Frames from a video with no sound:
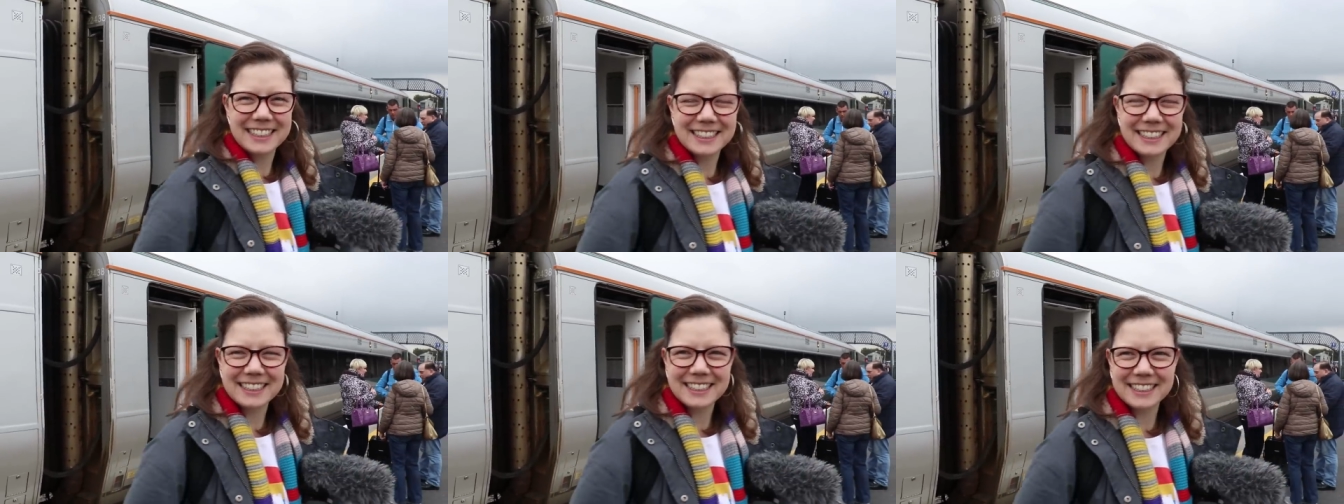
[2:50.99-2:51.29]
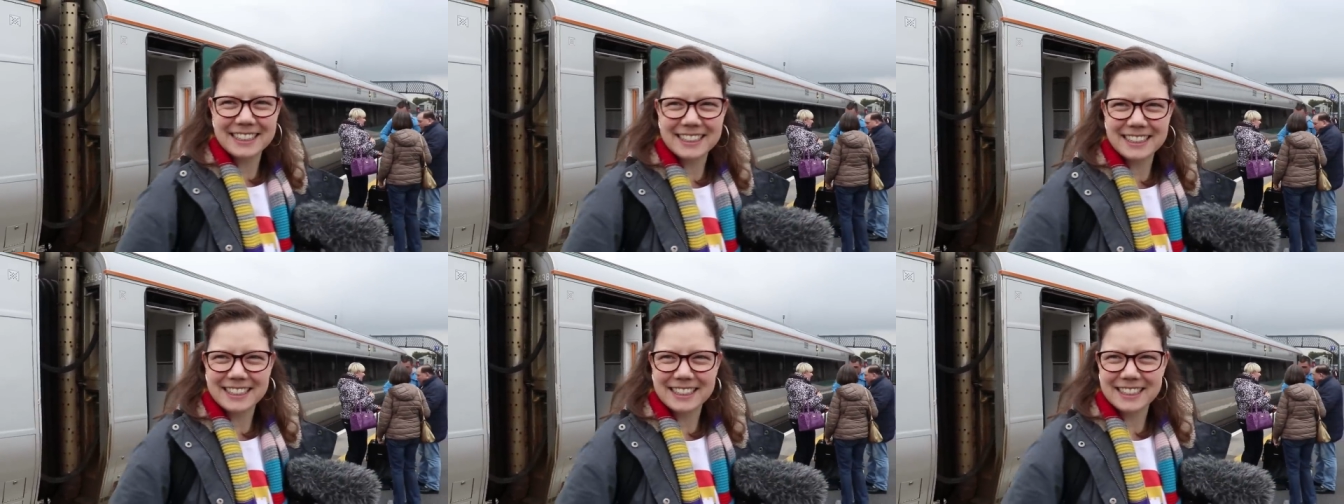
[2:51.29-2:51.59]

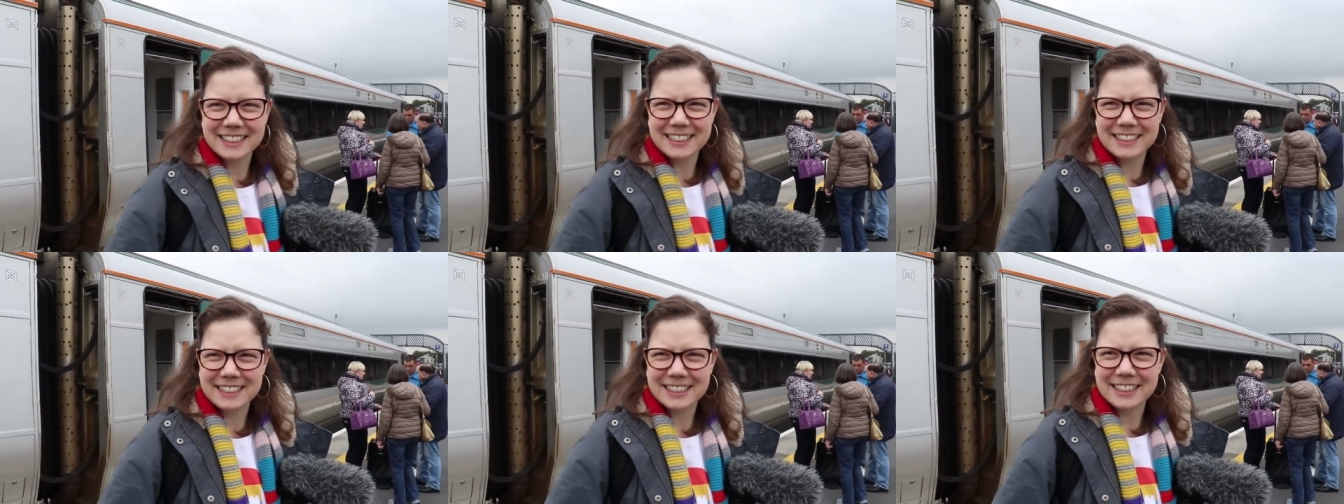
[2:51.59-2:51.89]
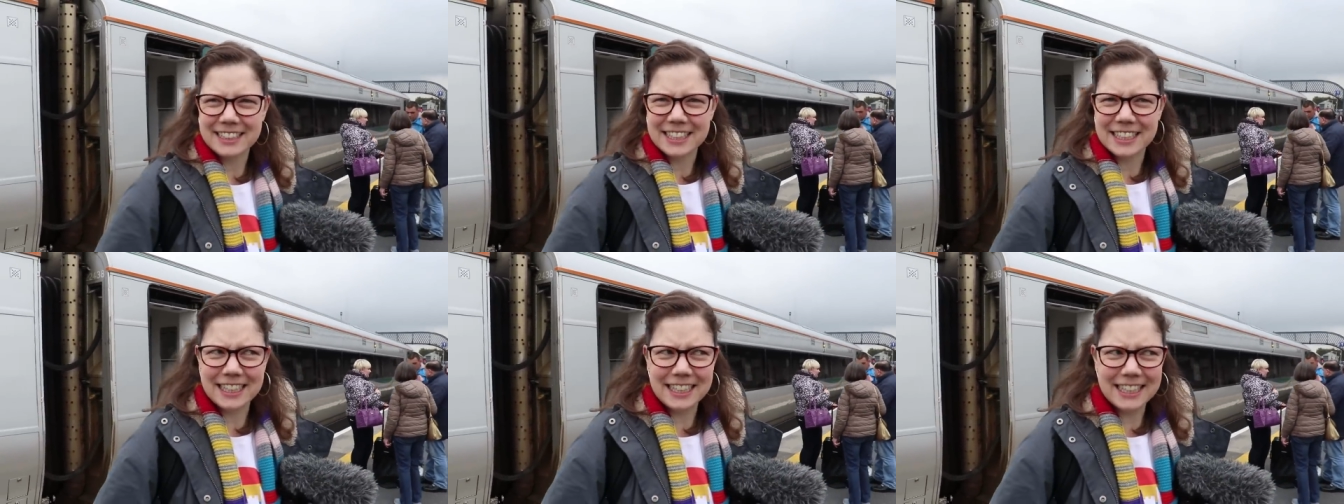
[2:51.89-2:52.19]
time to go to the
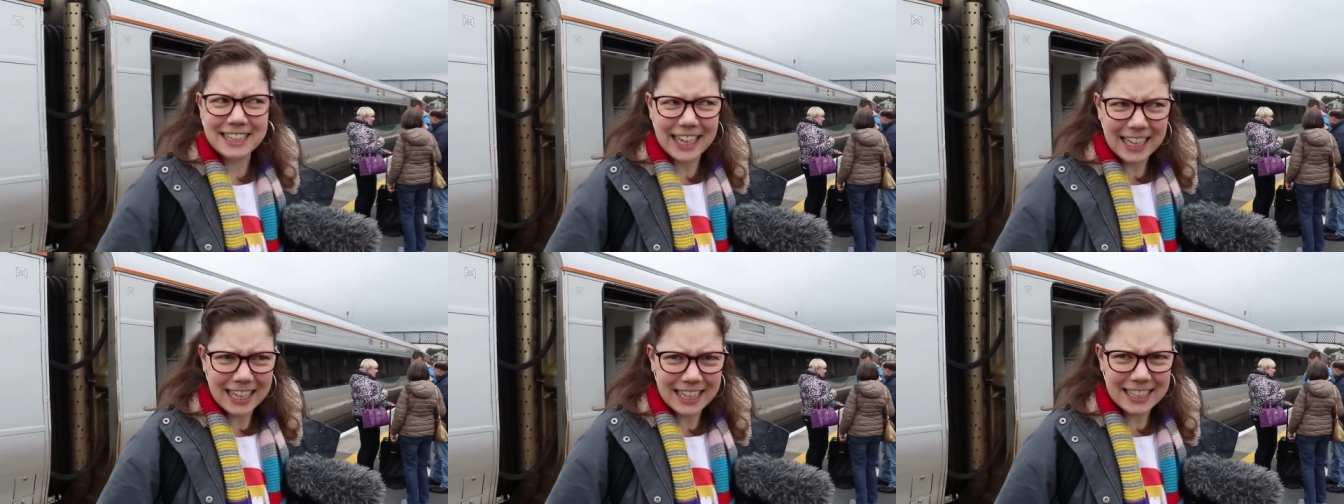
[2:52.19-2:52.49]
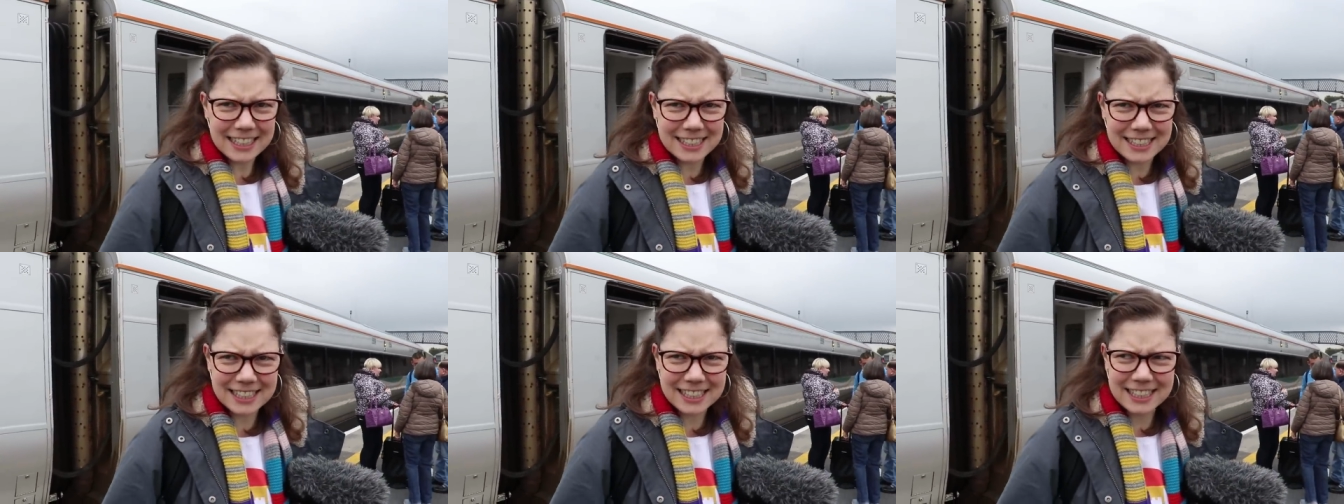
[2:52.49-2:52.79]
castle?
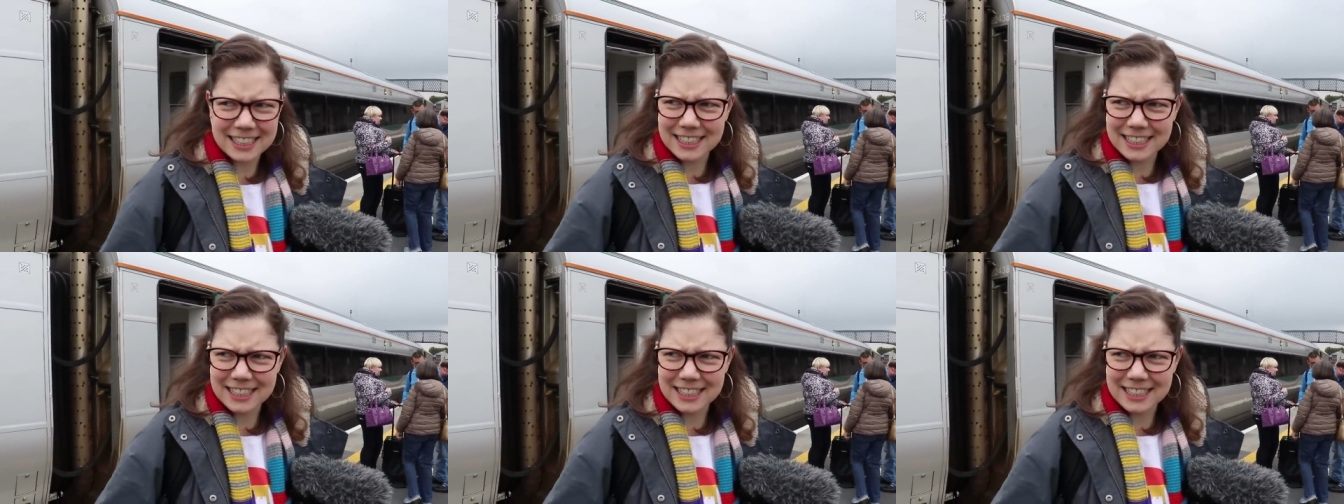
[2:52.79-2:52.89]
Yes.